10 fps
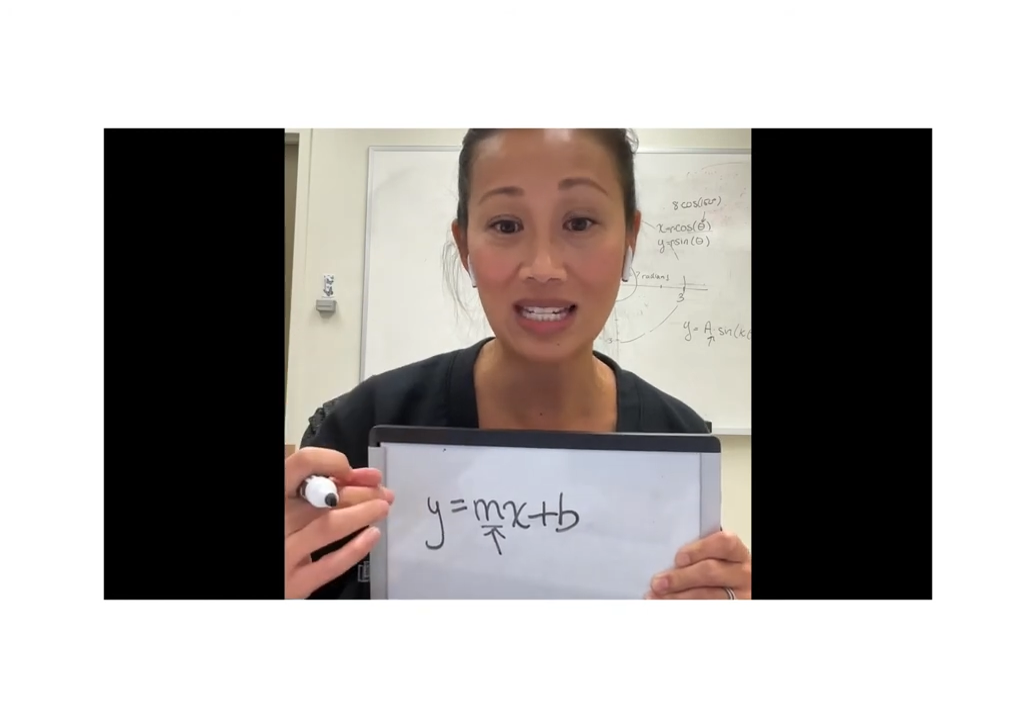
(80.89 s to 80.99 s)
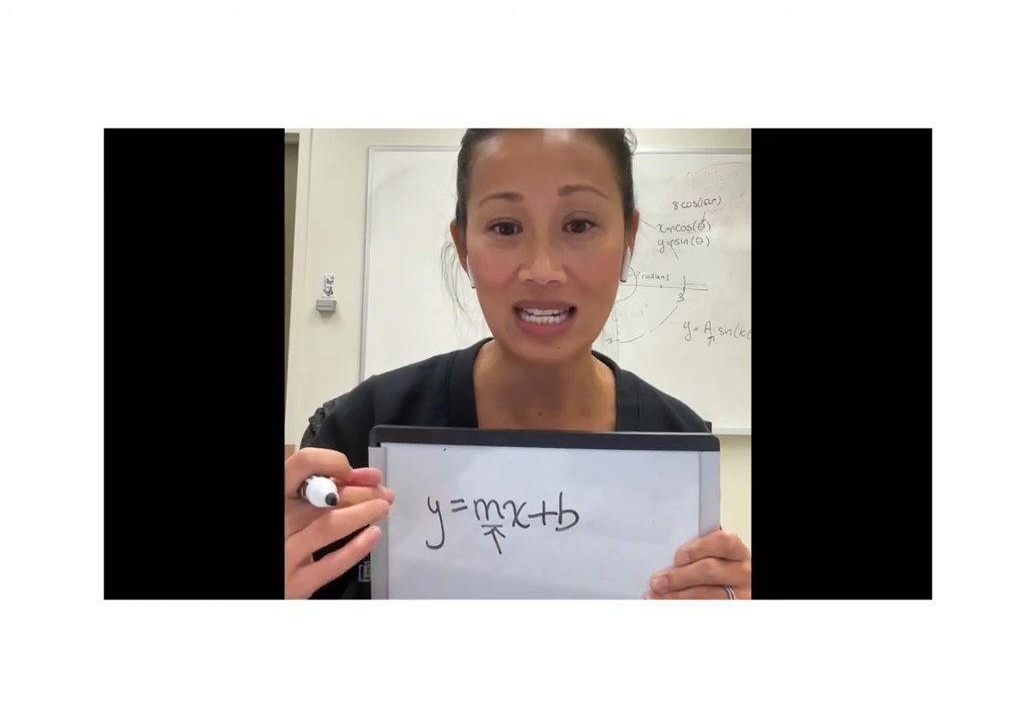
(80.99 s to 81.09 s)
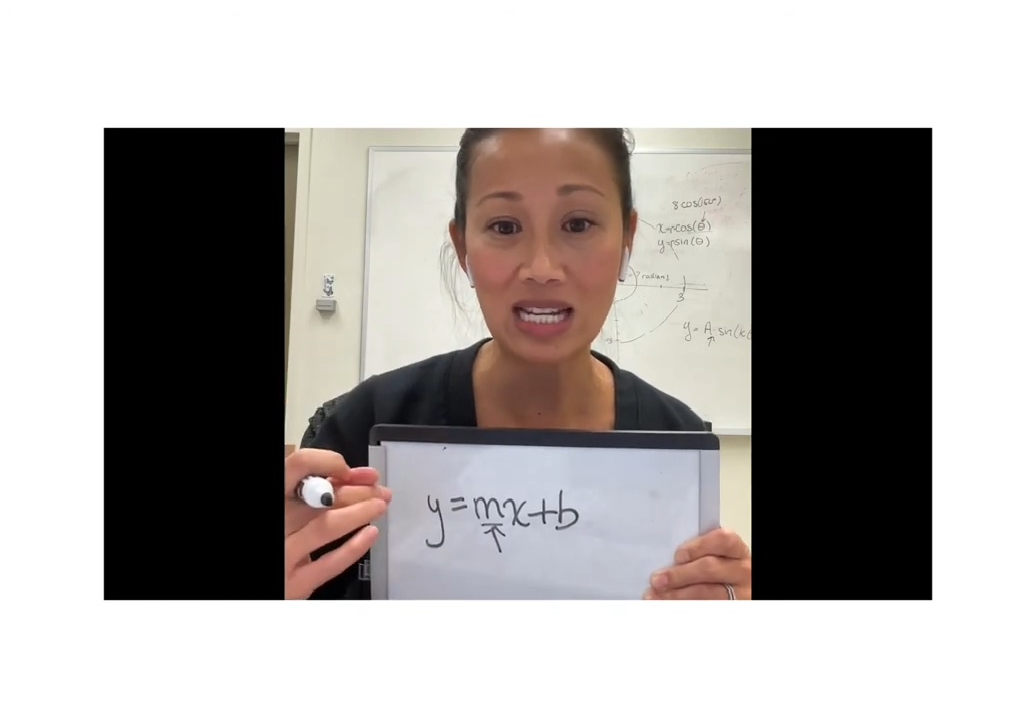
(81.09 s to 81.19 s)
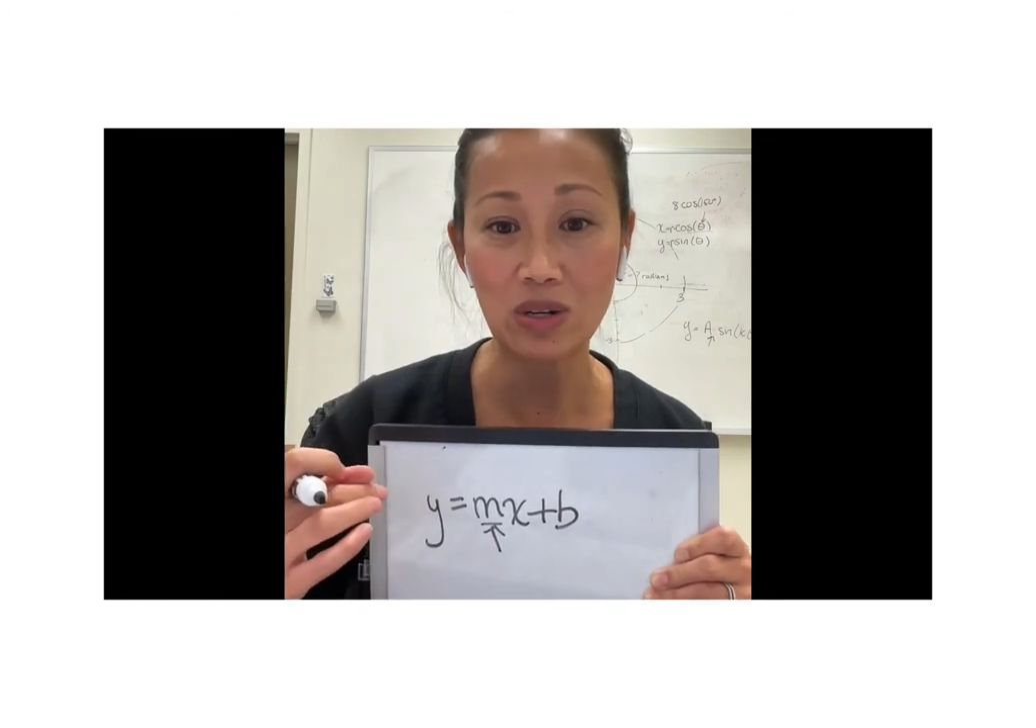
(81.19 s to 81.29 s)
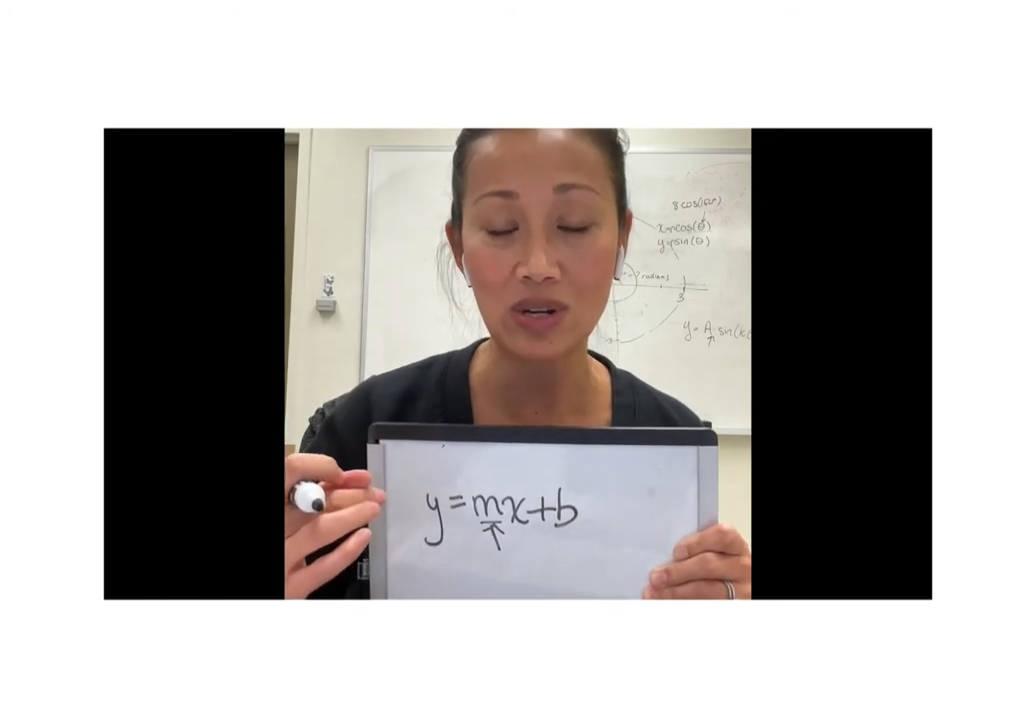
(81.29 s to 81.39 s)

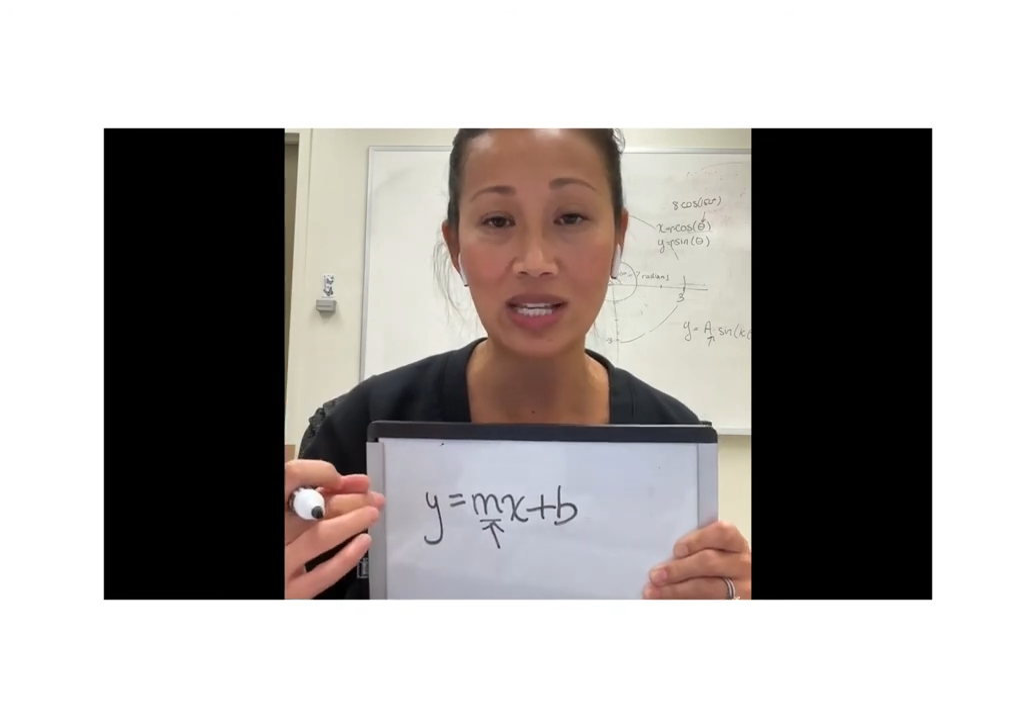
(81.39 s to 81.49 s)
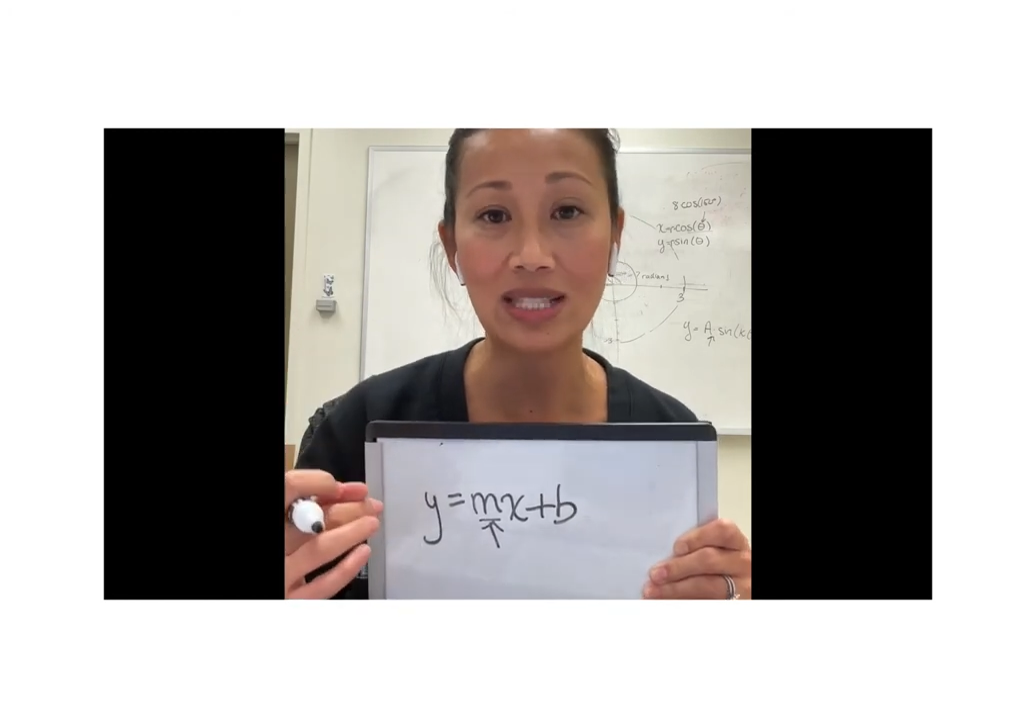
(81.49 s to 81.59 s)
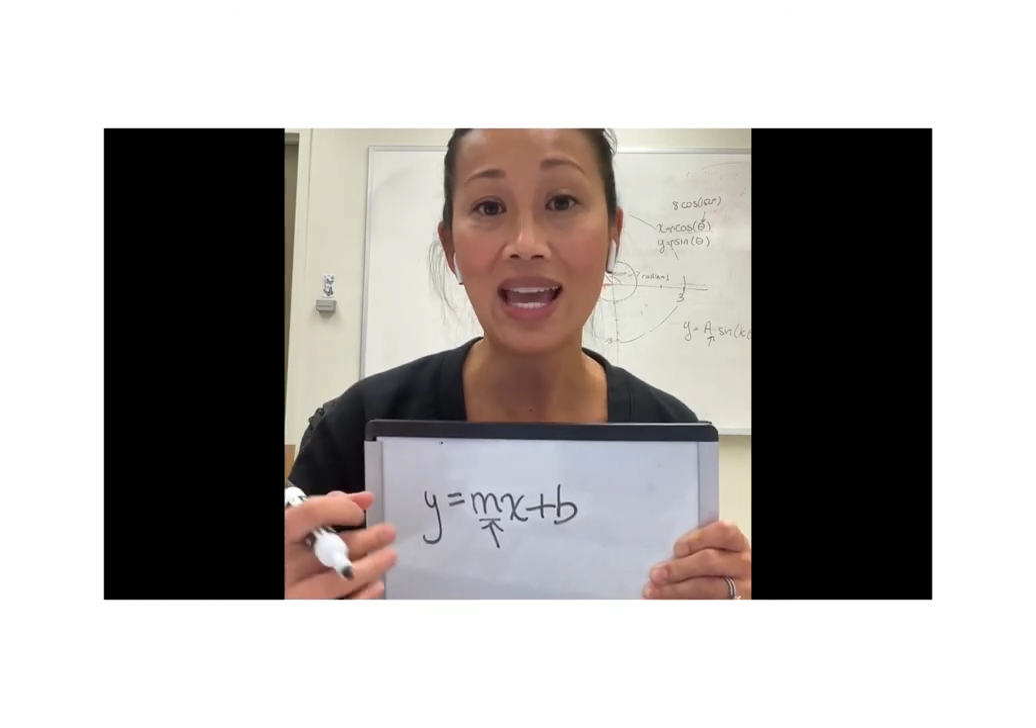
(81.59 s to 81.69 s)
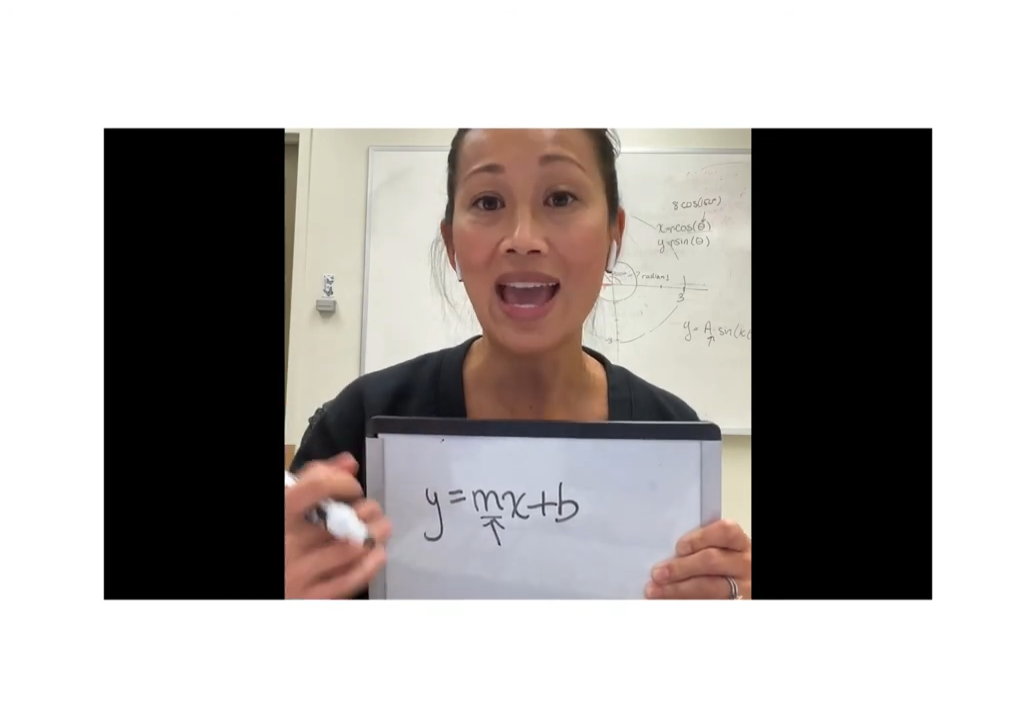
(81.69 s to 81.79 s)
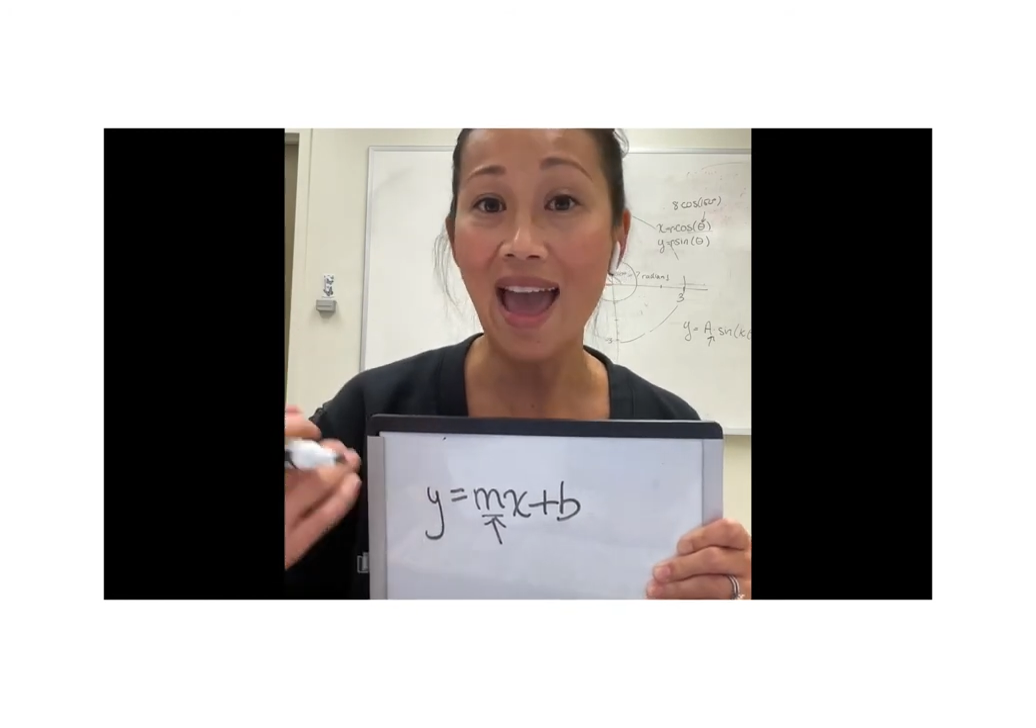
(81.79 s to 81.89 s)
decrease.